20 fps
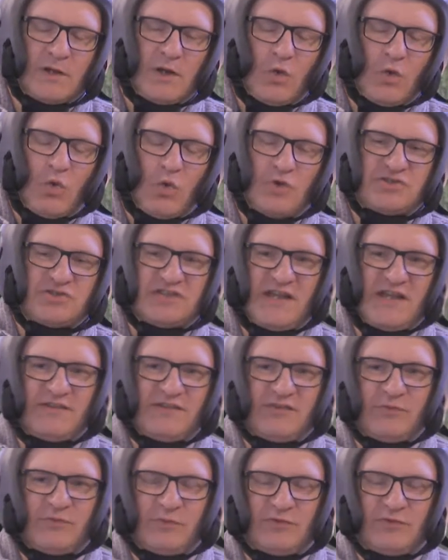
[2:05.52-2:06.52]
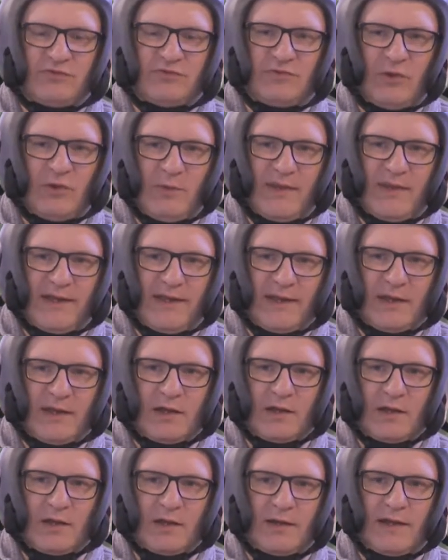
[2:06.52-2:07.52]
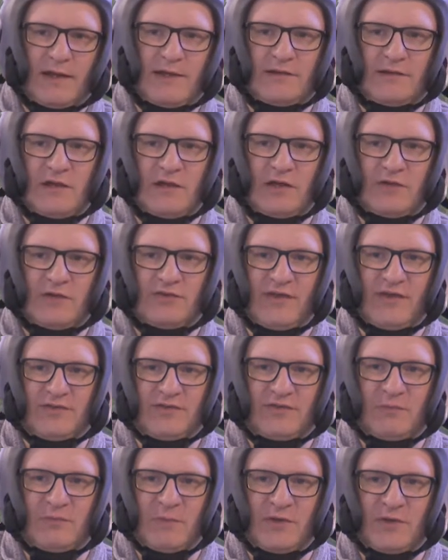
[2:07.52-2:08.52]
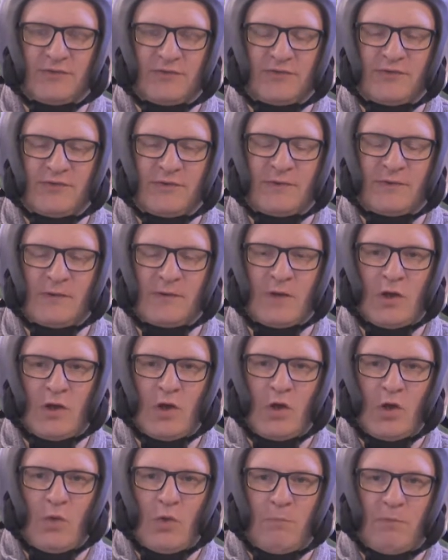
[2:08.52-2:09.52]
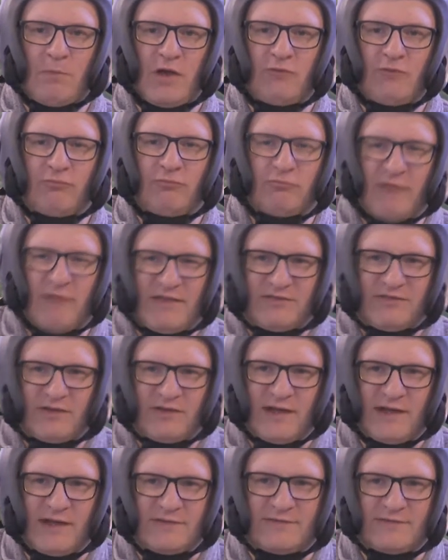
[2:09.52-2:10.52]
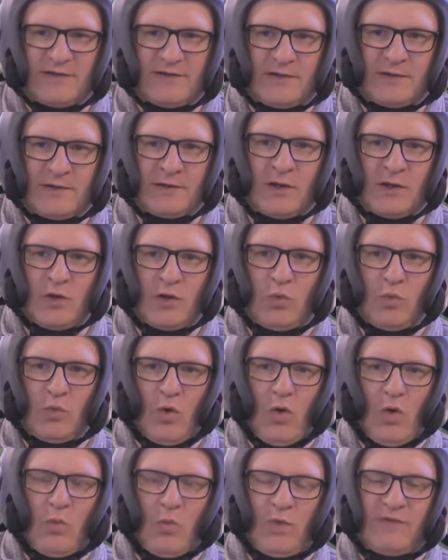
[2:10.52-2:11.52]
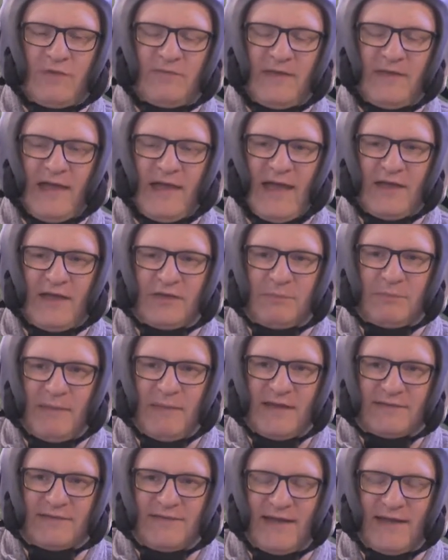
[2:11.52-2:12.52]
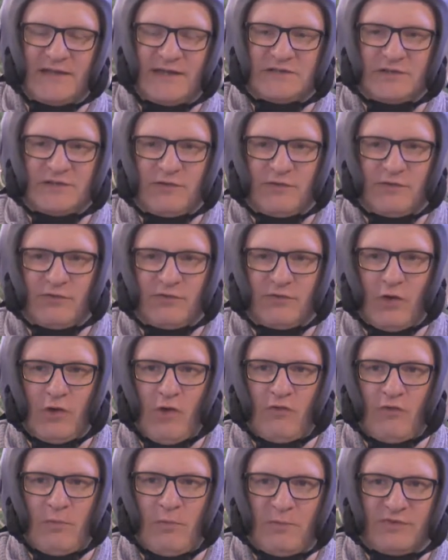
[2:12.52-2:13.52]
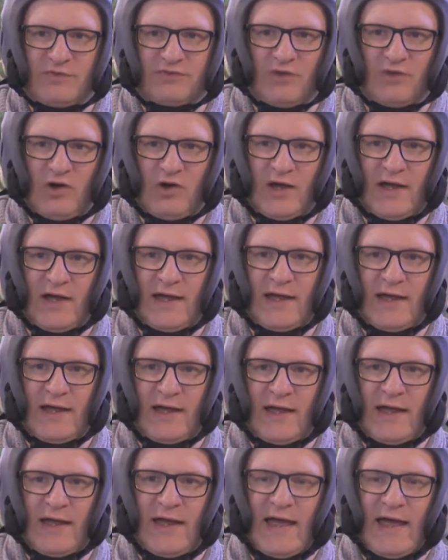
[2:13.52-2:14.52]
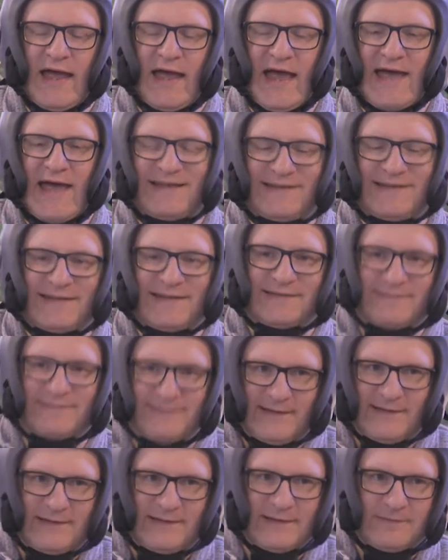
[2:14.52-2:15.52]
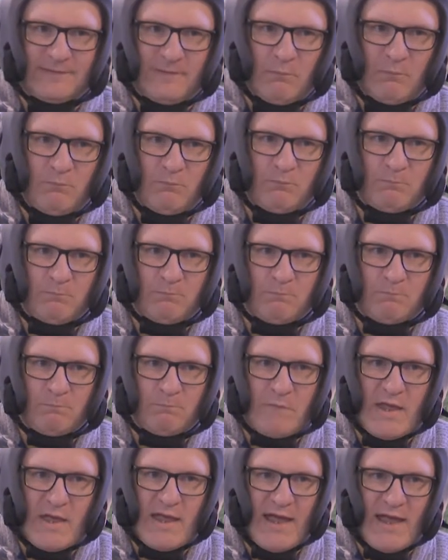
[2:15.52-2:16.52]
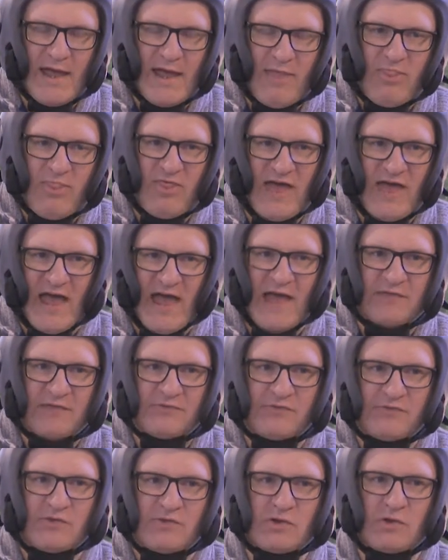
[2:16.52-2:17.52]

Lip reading: what Jesus was doing in the New Testament both resonated with the expectations of a Messiah and exceeded them. And that